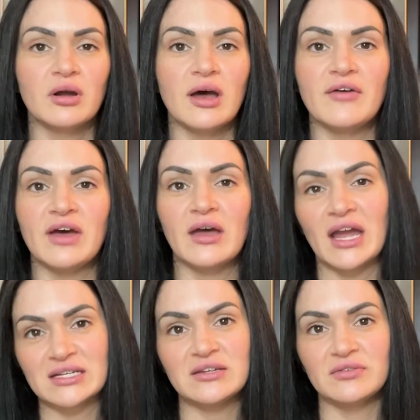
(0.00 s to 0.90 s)
of
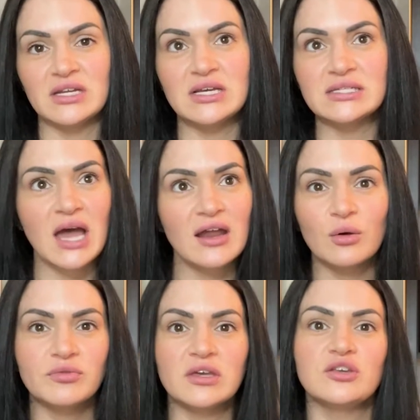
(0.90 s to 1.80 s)
activities. I
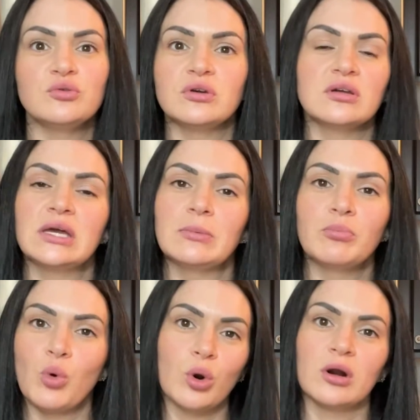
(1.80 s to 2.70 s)
don't think you could get
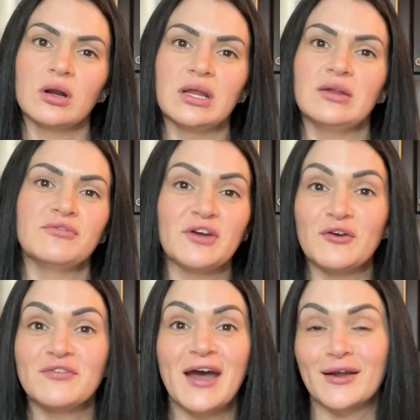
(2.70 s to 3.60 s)
bored in
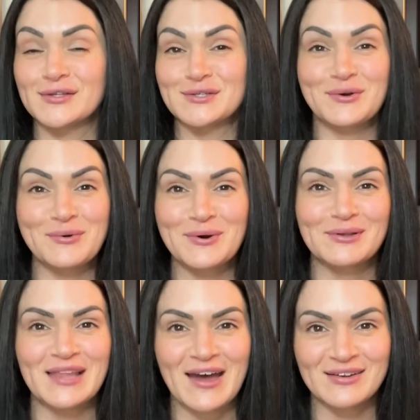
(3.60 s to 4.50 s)
Fairfax or
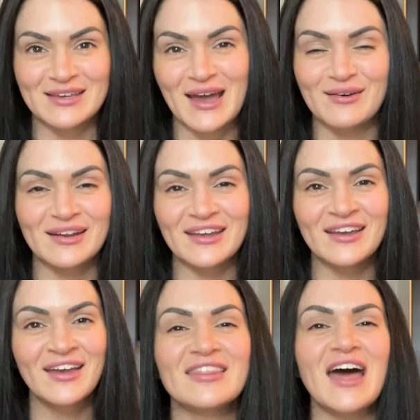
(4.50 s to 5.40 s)
Loudoun
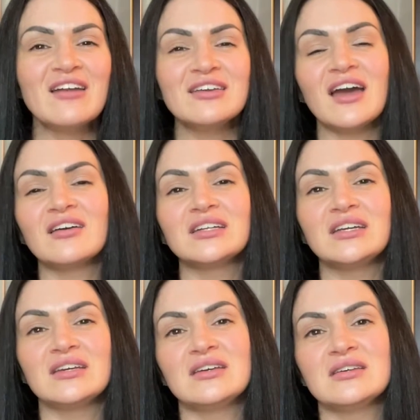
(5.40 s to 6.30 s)
County. Loudoun
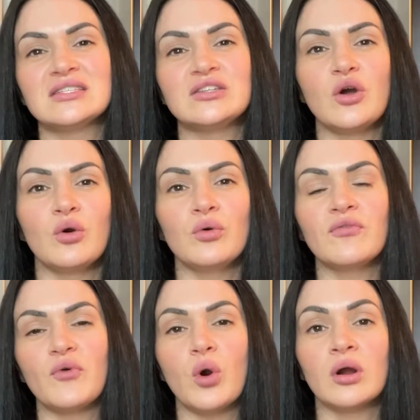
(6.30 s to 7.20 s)
County is known
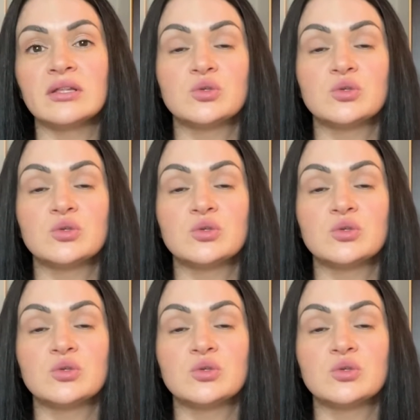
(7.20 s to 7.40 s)
for its